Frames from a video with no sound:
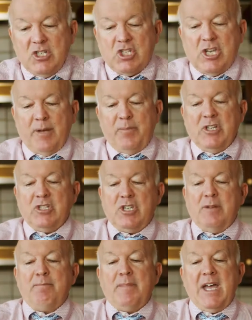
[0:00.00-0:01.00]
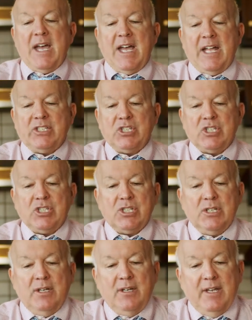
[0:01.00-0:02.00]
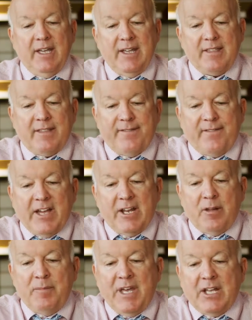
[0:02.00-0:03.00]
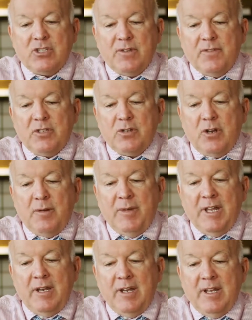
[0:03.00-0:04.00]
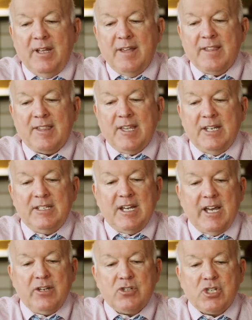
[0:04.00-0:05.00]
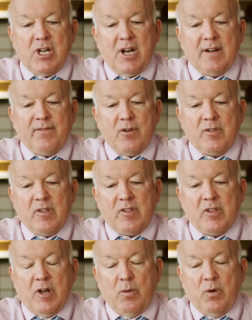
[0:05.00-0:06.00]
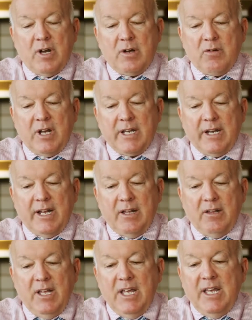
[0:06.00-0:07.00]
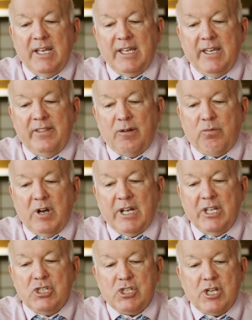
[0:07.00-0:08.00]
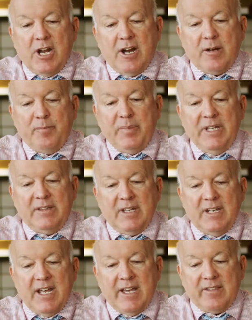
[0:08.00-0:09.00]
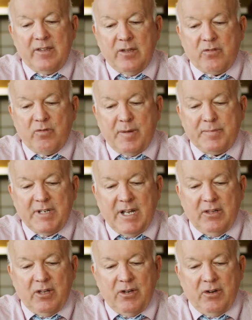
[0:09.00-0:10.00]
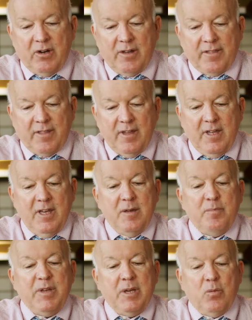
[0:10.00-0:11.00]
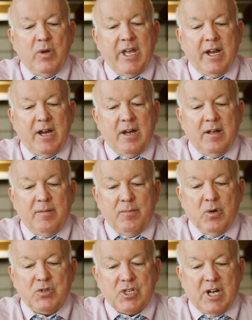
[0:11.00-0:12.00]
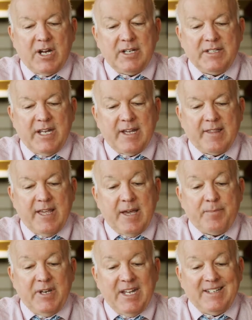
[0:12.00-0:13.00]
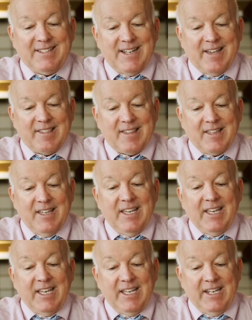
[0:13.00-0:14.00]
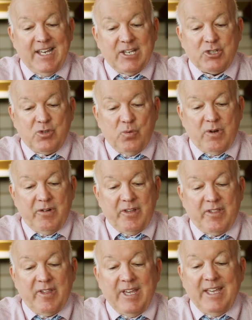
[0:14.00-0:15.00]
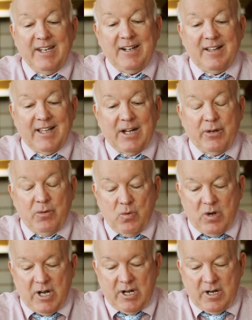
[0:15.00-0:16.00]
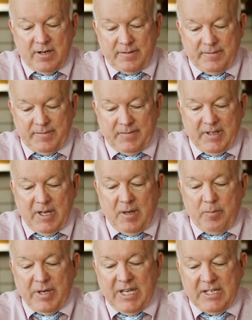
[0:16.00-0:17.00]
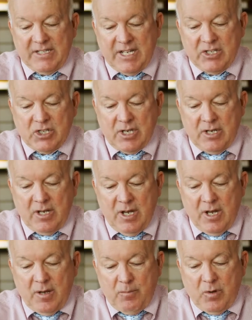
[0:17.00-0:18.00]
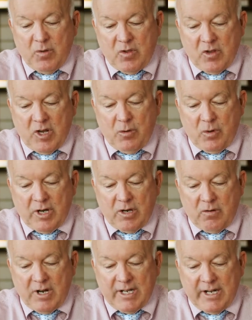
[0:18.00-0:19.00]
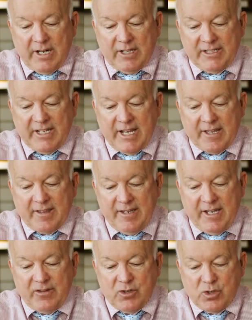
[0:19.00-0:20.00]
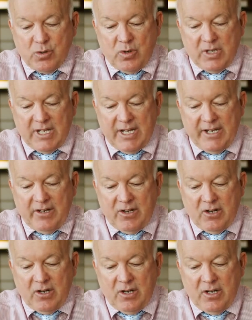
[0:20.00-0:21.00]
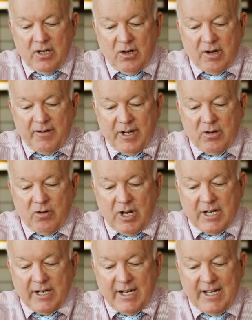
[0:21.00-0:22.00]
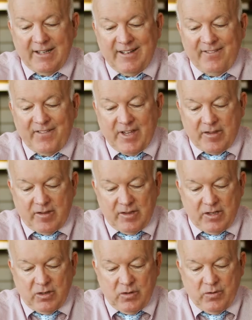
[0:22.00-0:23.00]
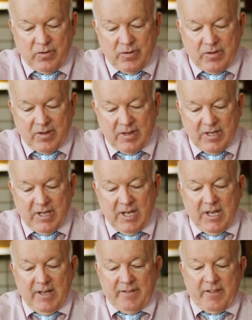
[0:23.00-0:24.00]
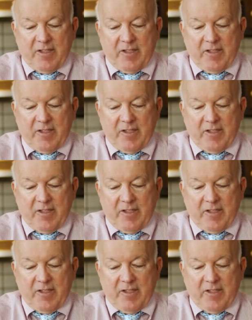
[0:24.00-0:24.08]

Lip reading: Championship match. It's the final match of the tournament. Sand tiger shark versus saltwater crocodile. Can the rugged shark beat the nastiest reptile on earth? Beware, most shark attacks happen at dusk, in estuaries, in cloudy water. Pay attention, most saltwater crocodile attacks near the shoreline or in crocodile-infested lagoons.